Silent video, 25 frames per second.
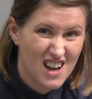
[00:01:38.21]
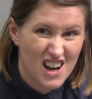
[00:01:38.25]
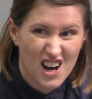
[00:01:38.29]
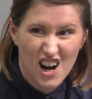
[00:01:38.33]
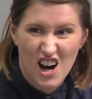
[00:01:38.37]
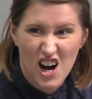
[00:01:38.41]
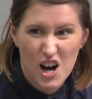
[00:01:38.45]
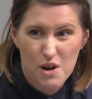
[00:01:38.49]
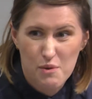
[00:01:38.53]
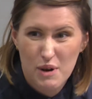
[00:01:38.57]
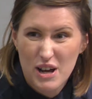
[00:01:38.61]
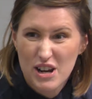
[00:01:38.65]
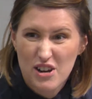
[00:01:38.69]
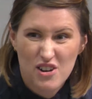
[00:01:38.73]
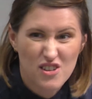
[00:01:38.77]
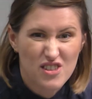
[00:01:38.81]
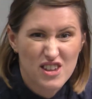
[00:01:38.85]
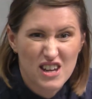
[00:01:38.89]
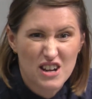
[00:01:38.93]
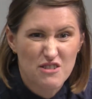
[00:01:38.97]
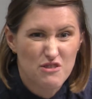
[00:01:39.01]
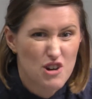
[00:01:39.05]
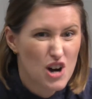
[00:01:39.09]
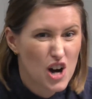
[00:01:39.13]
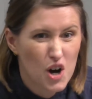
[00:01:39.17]
I went on the
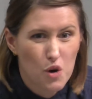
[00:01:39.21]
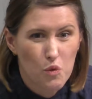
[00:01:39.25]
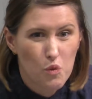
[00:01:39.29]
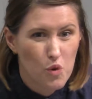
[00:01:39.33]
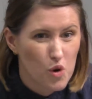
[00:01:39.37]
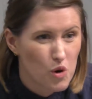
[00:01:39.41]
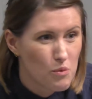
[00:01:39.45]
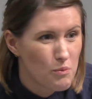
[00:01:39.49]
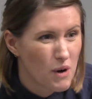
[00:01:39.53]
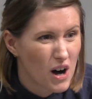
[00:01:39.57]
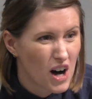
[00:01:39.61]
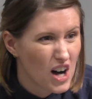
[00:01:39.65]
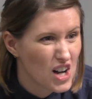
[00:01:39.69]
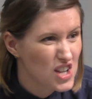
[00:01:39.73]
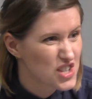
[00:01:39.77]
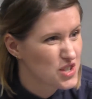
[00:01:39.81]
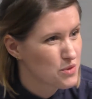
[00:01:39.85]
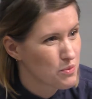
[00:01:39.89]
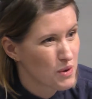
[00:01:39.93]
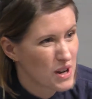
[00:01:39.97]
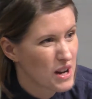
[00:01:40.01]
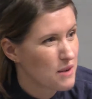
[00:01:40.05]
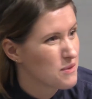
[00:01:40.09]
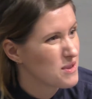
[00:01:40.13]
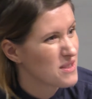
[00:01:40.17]
Iraq War March
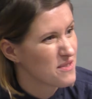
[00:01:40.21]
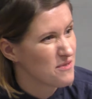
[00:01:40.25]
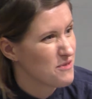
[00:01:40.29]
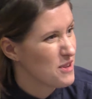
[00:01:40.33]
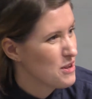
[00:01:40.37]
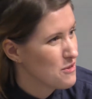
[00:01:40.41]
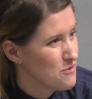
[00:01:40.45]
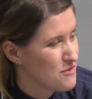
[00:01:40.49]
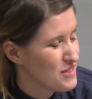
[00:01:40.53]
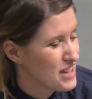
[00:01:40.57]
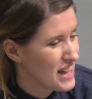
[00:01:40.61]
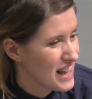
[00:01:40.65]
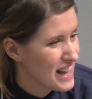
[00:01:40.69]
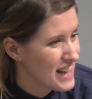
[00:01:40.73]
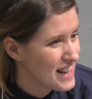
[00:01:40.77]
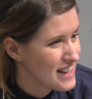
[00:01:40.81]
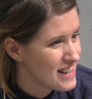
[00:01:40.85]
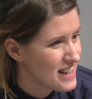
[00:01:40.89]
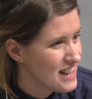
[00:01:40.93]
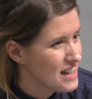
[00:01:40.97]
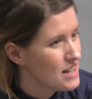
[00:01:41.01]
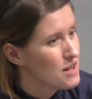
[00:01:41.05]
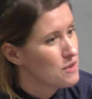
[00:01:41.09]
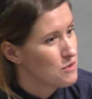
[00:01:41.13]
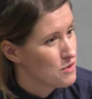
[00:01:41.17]
when I was
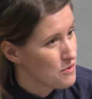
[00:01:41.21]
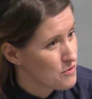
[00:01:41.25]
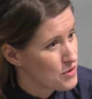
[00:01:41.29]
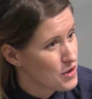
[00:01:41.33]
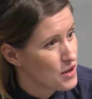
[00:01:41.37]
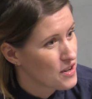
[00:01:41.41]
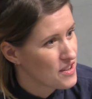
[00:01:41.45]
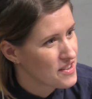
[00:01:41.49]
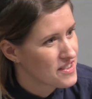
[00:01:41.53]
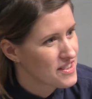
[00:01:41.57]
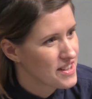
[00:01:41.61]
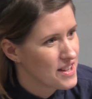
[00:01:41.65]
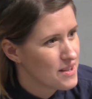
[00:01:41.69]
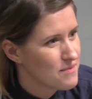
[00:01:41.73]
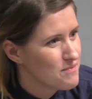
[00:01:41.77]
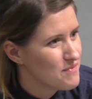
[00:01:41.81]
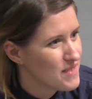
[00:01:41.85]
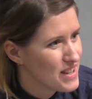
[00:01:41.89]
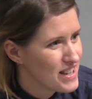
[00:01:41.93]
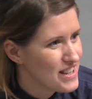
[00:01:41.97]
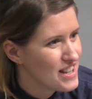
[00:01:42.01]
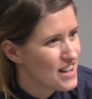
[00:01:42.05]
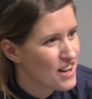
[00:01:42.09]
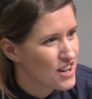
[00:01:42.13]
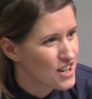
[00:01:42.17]
15. We've got some
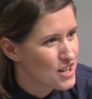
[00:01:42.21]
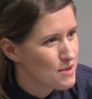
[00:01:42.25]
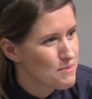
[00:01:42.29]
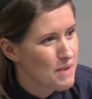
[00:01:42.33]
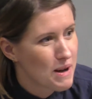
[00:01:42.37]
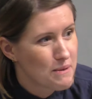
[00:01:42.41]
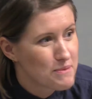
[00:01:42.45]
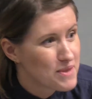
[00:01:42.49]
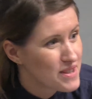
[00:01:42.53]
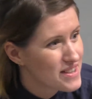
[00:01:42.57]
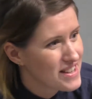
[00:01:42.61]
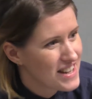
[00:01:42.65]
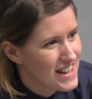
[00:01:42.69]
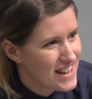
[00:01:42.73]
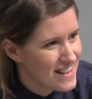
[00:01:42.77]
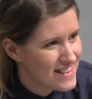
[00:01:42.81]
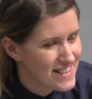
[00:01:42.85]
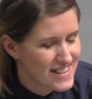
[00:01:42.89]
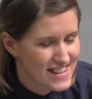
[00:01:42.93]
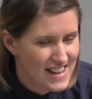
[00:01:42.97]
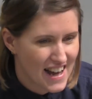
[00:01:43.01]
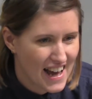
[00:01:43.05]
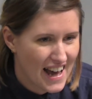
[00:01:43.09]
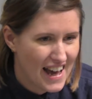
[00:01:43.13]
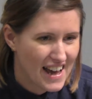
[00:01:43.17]
younger members here
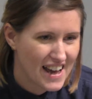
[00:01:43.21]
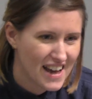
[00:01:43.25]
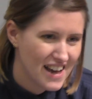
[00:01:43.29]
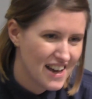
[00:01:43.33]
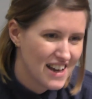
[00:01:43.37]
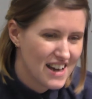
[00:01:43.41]
today.